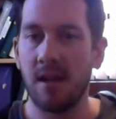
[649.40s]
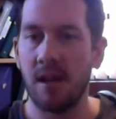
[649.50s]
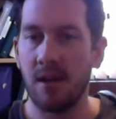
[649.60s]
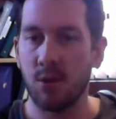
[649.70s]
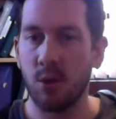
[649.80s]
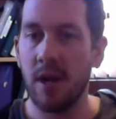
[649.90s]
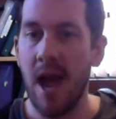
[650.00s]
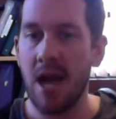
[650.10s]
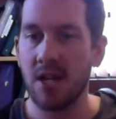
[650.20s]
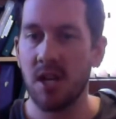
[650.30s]
create a
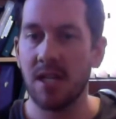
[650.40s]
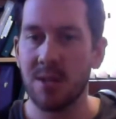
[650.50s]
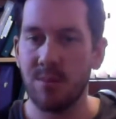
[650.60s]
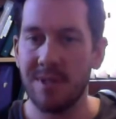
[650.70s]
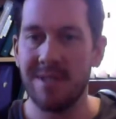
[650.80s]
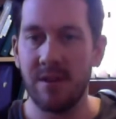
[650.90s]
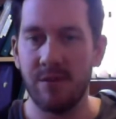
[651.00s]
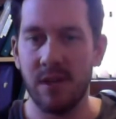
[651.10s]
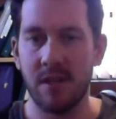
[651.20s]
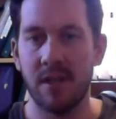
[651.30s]
hashtag
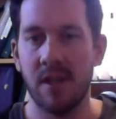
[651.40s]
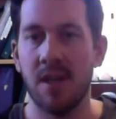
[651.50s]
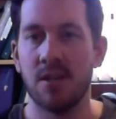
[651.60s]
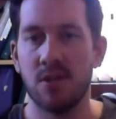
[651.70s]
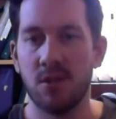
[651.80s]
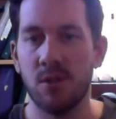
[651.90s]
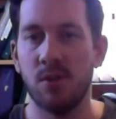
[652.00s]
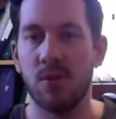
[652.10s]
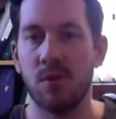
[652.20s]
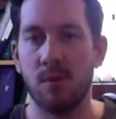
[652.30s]
specific
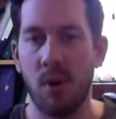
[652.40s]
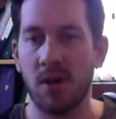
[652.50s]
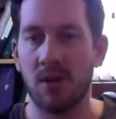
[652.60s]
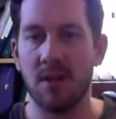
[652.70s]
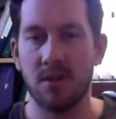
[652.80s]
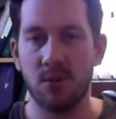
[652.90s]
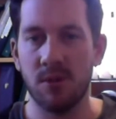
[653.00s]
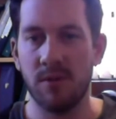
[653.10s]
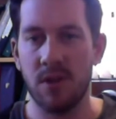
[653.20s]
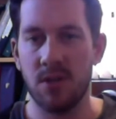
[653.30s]
to Parkland School
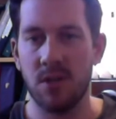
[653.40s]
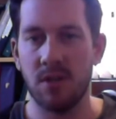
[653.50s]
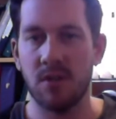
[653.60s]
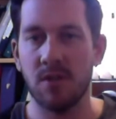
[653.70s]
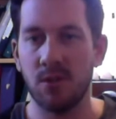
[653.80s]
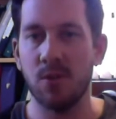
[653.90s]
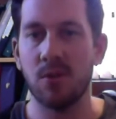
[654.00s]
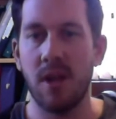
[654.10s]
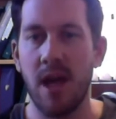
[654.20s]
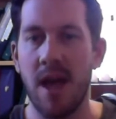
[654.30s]
Division
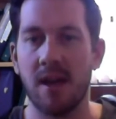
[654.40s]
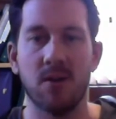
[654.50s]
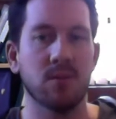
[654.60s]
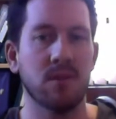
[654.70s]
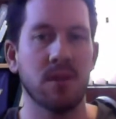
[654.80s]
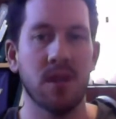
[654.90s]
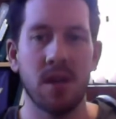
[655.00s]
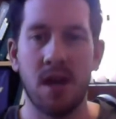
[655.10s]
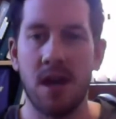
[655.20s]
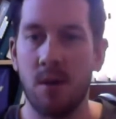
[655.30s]
Google Hangout
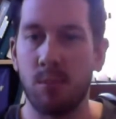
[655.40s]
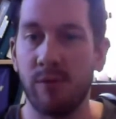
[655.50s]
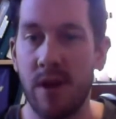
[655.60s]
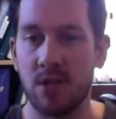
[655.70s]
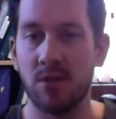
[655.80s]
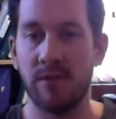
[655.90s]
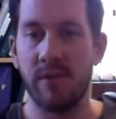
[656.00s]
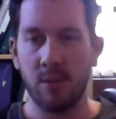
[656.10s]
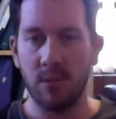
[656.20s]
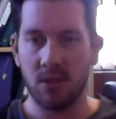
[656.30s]
professional
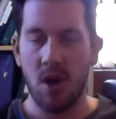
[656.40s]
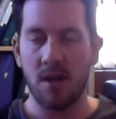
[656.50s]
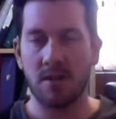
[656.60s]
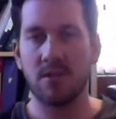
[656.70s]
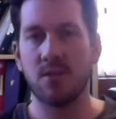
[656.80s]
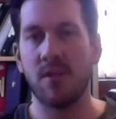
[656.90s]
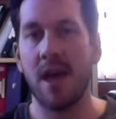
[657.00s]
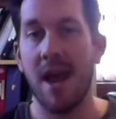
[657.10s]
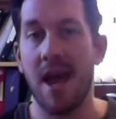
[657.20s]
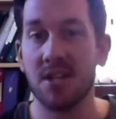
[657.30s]
development talks. And so
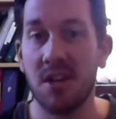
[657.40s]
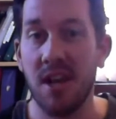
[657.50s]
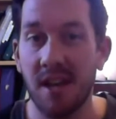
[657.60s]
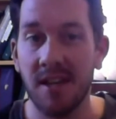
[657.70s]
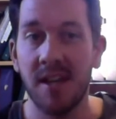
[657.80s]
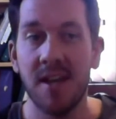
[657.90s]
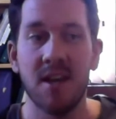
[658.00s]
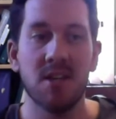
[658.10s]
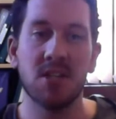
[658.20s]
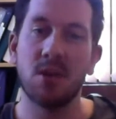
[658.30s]
that hashtag
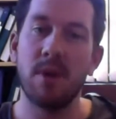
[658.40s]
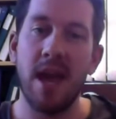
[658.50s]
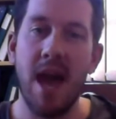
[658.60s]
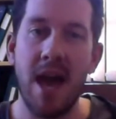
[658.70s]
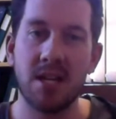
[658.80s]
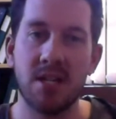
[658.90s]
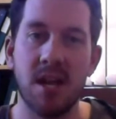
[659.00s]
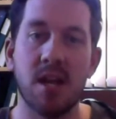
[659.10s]
is going to be hashtag